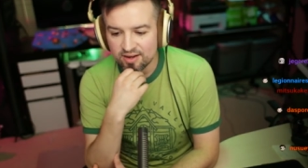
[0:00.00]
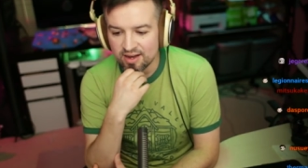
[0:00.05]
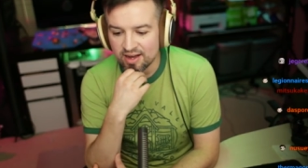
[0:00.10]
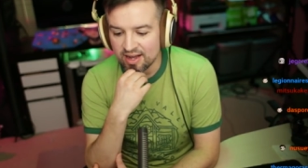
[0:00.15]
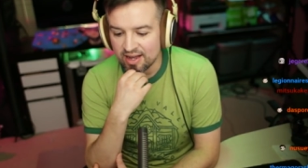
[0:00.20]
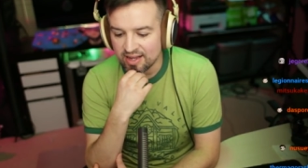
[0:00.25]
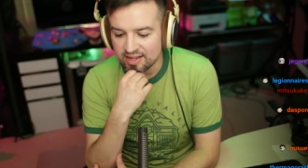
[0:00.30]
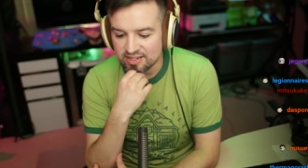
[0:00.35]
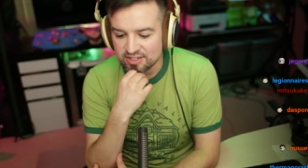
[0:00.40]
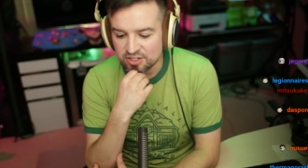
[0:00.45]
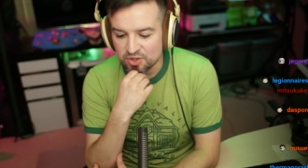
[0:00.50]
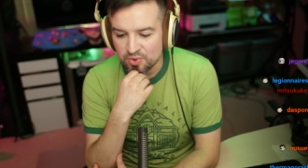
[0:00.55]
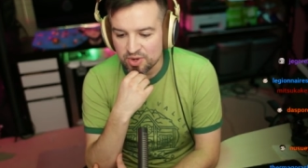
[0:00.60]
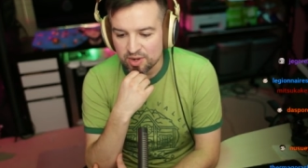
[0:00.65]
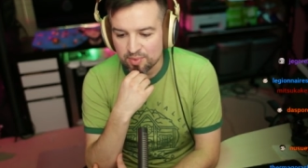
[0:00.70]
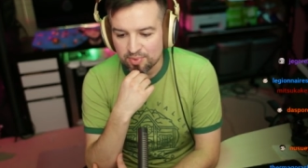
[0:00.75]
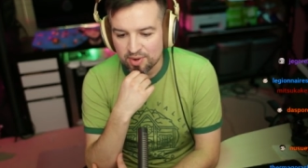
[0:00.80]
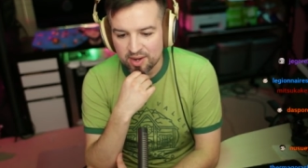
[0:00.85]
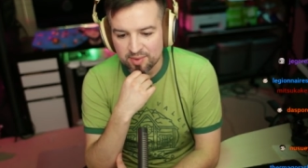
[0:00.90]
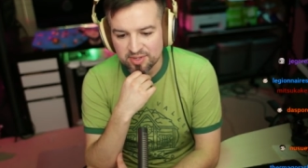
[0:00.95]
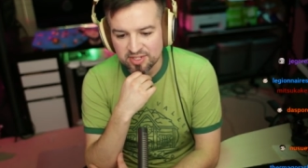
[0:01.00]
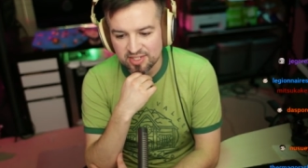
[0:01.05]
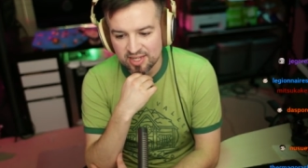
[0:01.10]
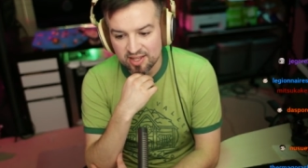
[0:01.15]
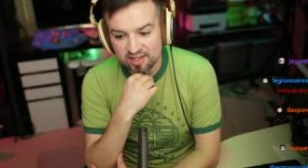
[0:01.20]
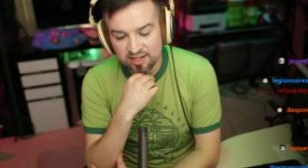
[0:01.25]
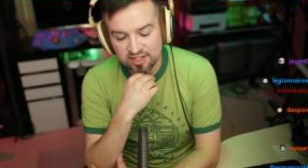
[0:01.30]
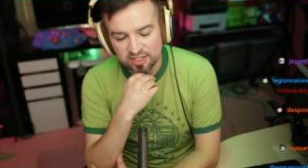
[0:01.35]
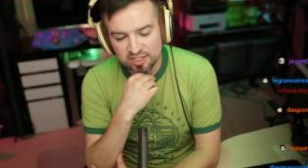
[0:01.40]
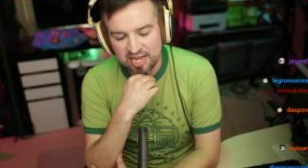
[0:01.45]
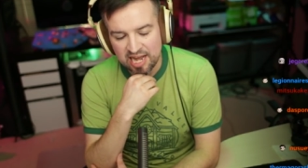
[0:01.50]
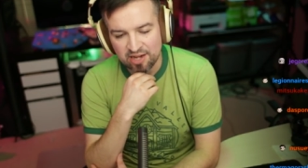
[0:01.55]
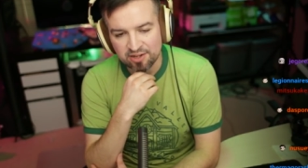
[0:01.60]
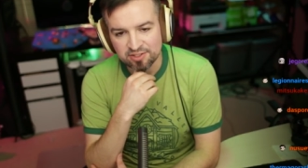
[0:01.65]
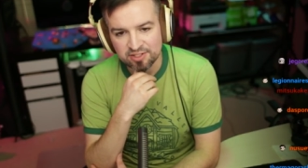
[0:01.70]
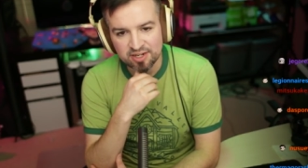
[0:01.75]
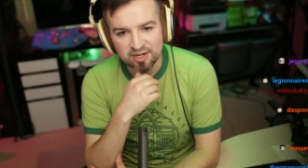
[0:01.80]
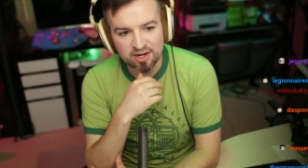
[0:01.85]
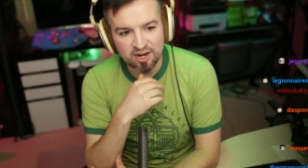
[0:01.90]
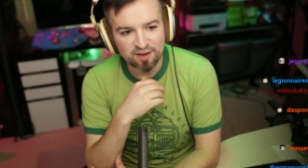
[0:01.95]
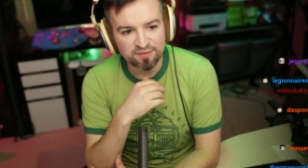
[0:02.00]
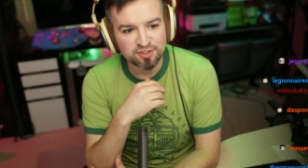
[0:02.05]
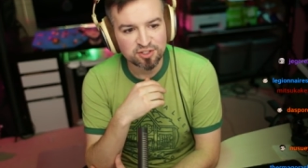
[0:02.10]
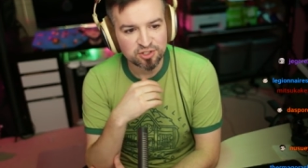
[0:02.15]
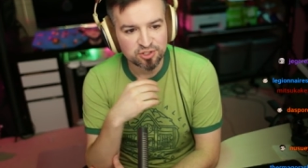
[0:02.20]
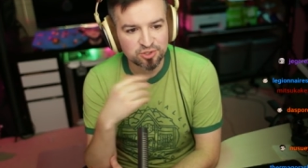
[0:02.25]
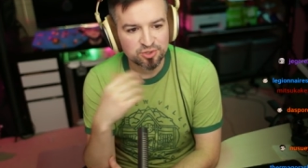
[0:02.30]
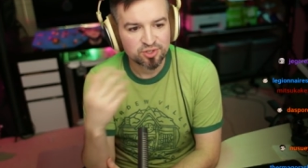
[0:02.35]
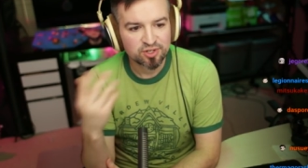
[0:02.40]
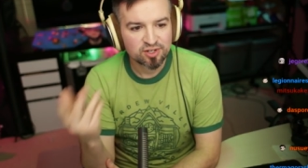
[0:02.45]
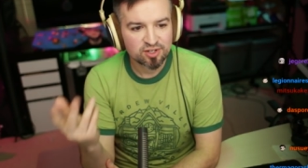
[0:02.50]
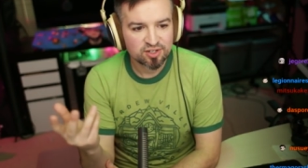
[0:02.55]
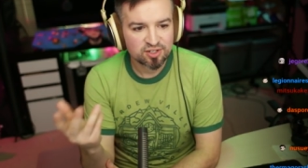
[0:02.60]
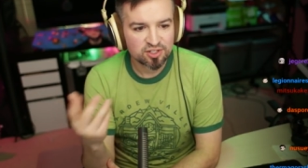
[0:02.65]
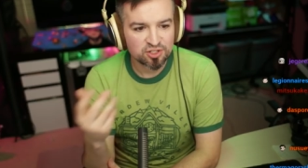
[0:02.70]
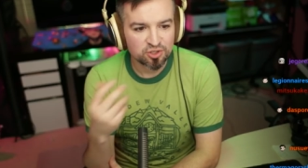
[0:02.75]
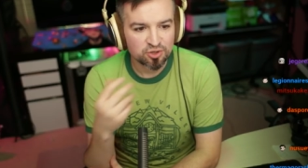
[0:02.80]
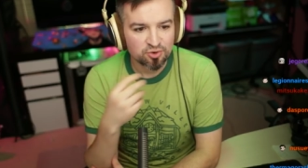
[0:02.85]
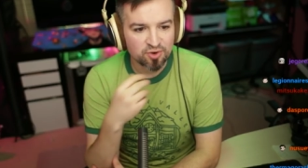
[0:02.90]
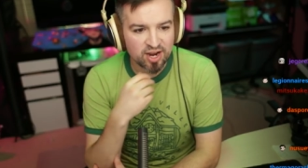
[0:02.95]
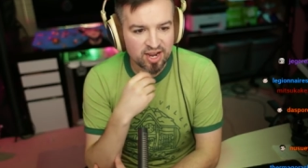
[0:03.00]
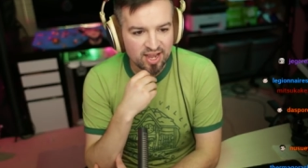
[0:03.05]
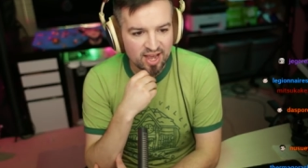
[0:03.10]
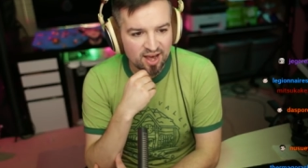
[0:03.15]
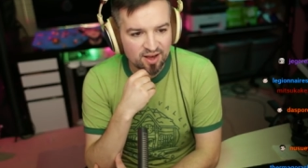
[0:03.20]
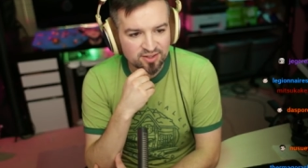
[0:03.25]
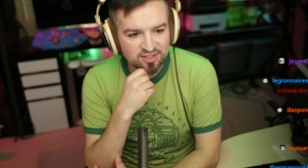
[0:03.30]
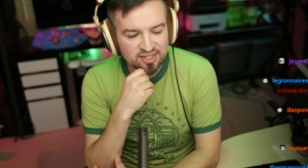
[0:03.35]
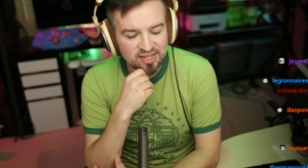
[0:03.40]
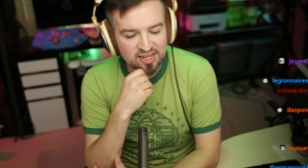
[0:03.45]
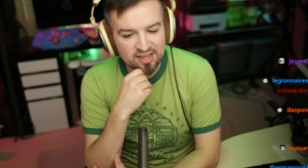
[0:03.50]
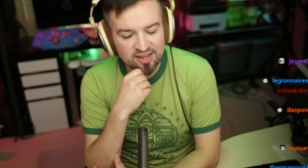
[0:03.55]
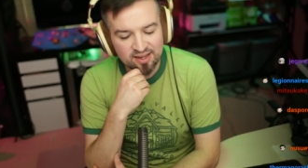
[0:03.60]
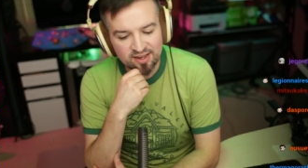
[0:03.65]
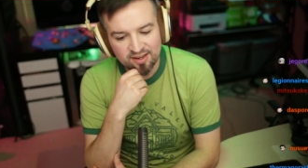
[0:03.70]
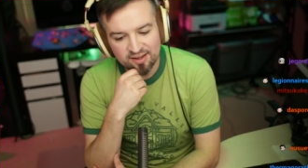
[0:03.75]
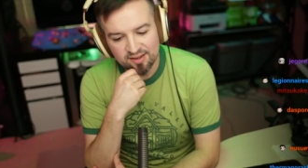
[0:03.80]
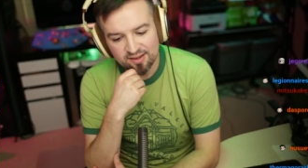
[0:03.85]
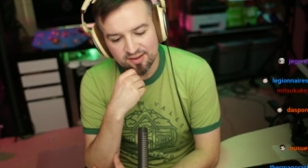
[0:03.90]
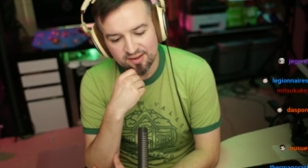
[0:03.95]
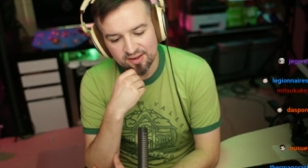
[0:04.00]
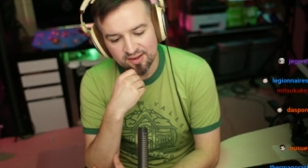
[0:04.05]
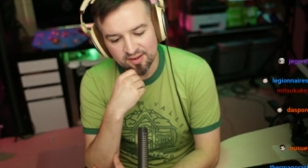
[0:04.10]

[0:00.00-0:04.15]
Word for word: So we could probably say that he's talented enough to crank out a